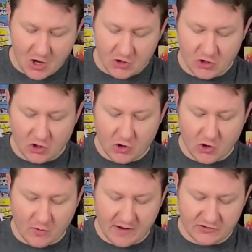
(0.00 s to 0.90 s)
You're
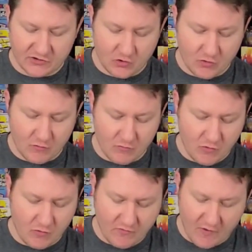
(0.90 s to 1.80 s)
going to
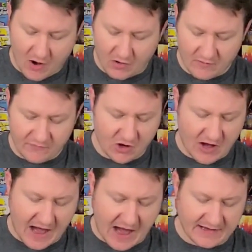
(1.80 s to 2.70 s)
move all of your
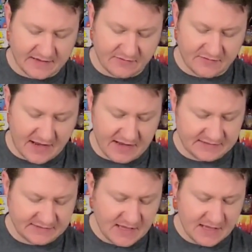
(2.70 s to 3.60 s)
active
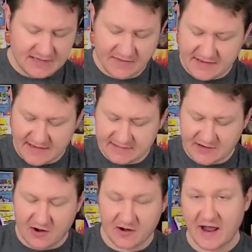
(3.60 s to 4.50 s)
dice to the
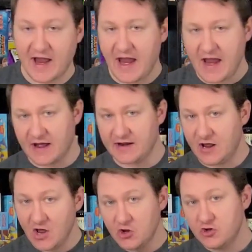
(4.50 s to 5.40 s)
discard, and
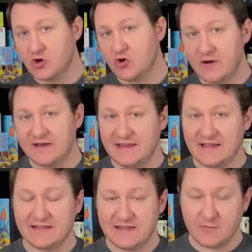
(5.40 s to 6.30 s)
you're going to
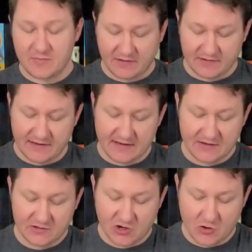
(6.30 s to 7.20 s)
get the ability
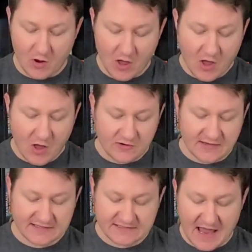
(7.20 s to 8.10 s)
to
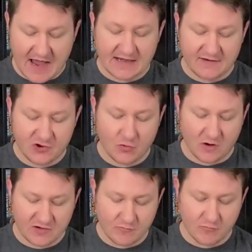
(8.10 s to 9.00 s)
decide if you
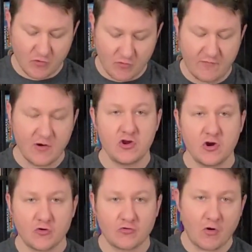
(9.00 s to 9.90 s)
want to move
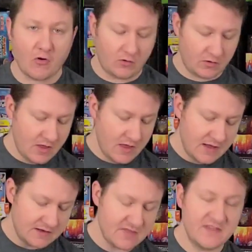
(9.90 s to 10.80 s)
your roll
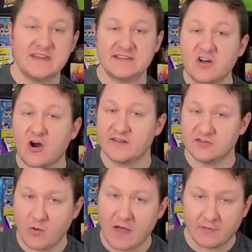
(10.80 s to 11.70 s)
to the discard as
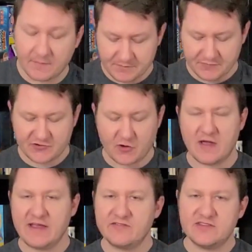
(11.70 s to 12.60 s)
well. So
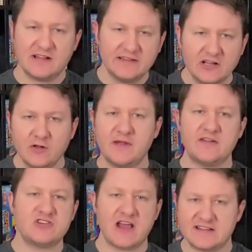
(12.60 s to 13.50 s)
it gives you a little bit
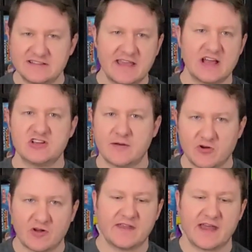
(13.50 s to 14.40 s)
of chance to catch up
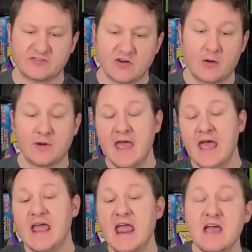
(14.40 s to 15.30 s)
during the next round.
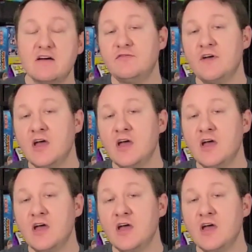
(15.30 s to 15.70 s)
If